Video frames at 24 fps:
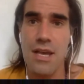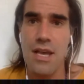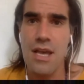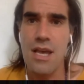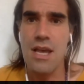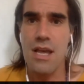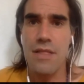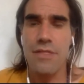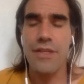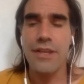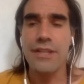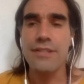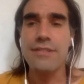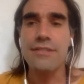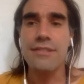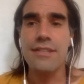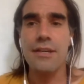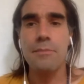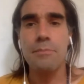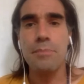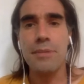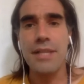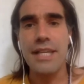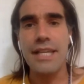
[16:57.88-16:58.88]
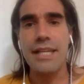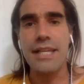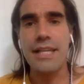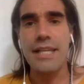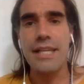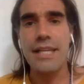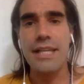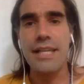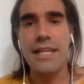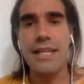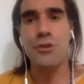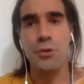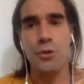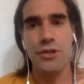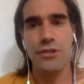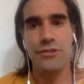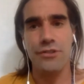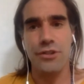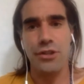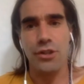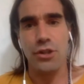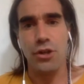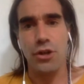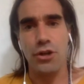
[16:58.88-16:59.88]
This completely
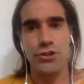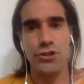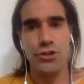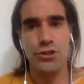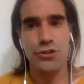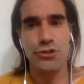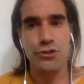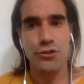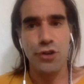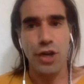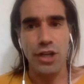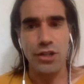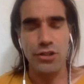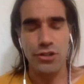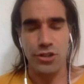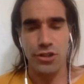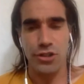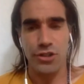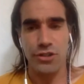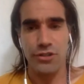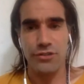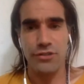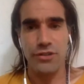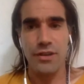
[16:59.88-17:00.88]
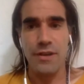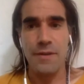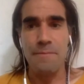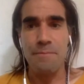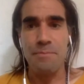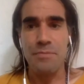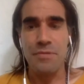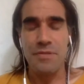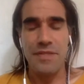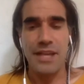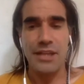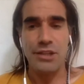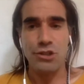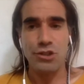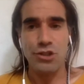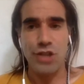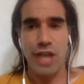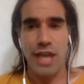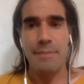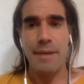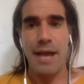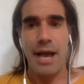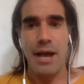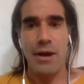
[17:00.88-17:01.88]
ignores the larger structures that
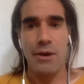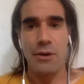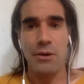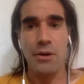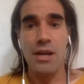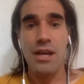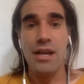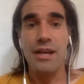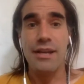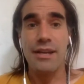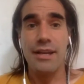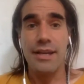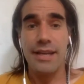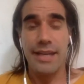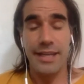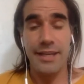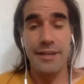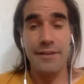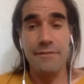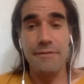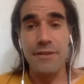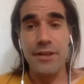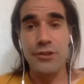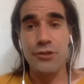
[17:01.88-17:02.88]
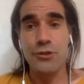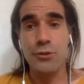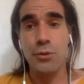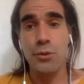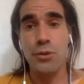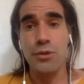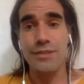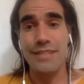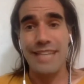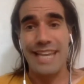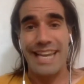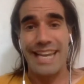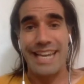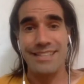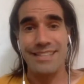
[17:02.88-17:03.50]
shape how individuals and